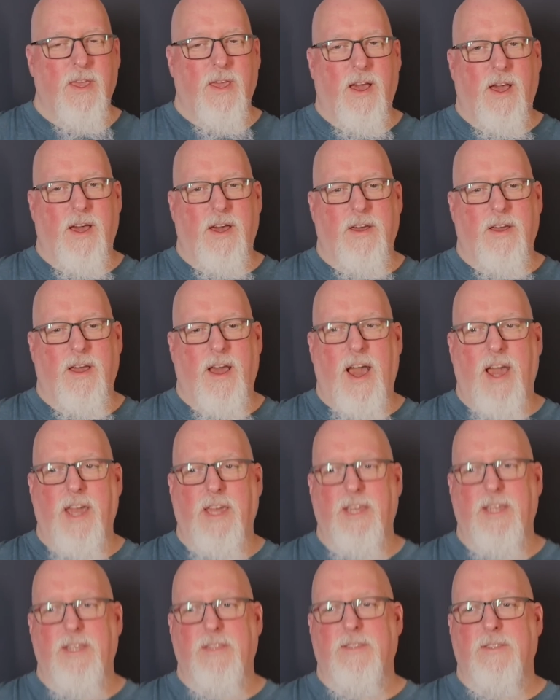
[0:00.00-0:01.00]
Uh,
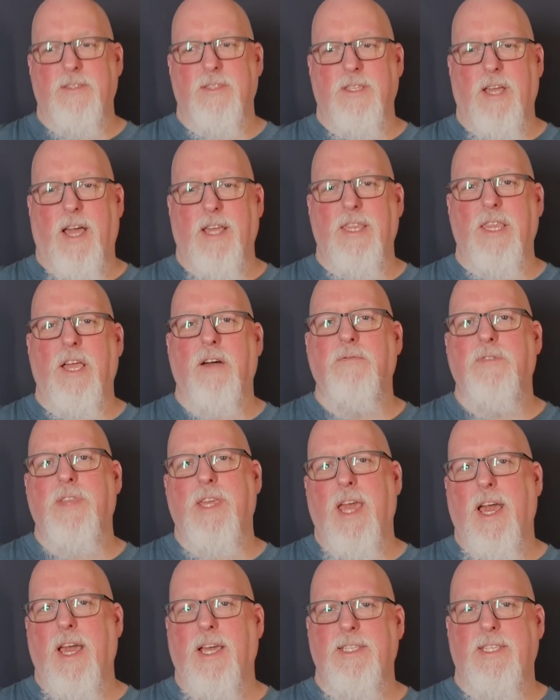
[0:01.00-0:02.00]
I I love
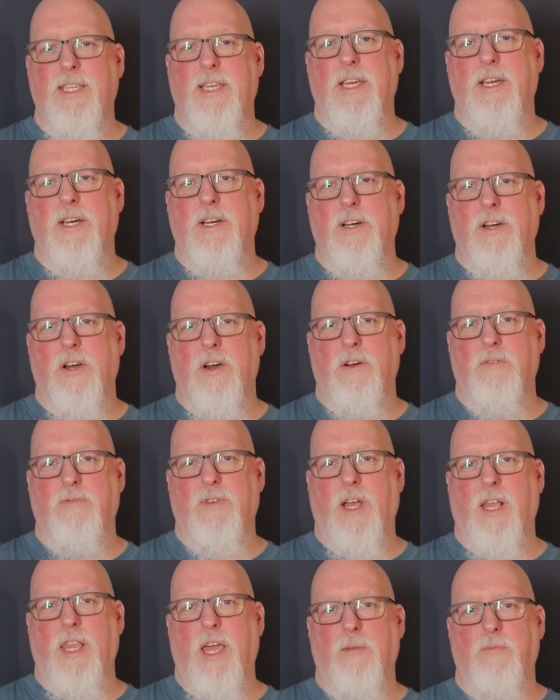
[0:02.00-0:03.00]
the idea of
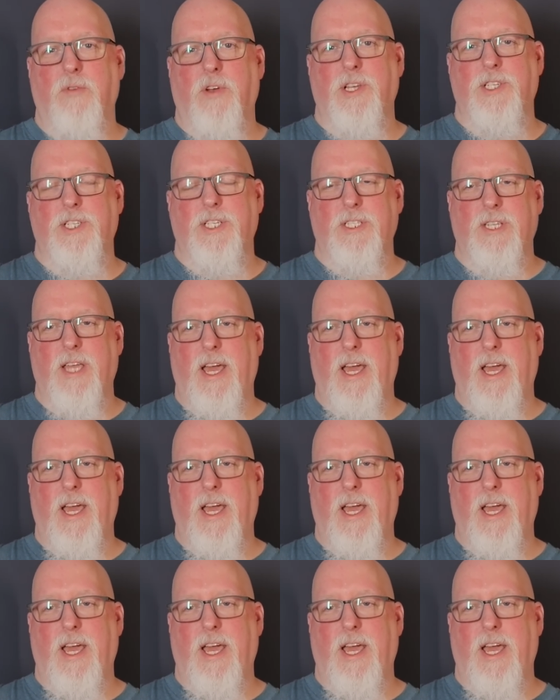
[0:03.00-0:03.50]
collaboration.